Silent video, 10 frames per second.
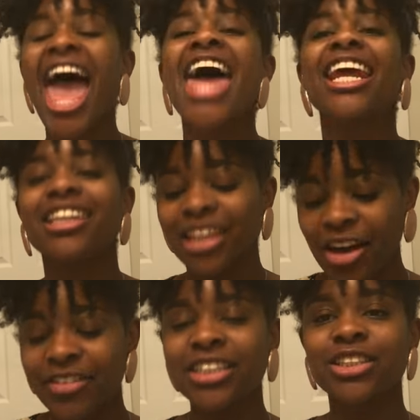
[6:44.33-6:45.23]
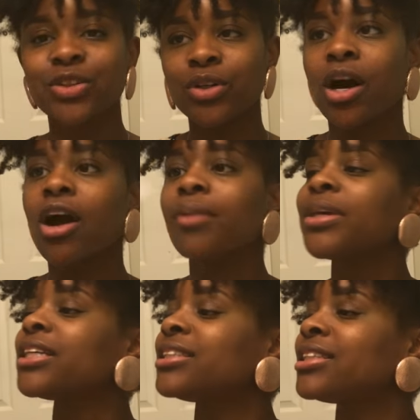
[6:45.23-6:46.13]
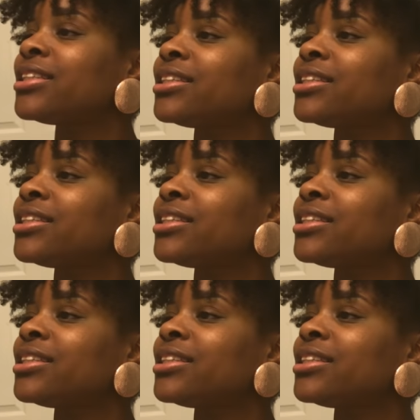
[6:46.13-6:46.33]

And I love this little card because this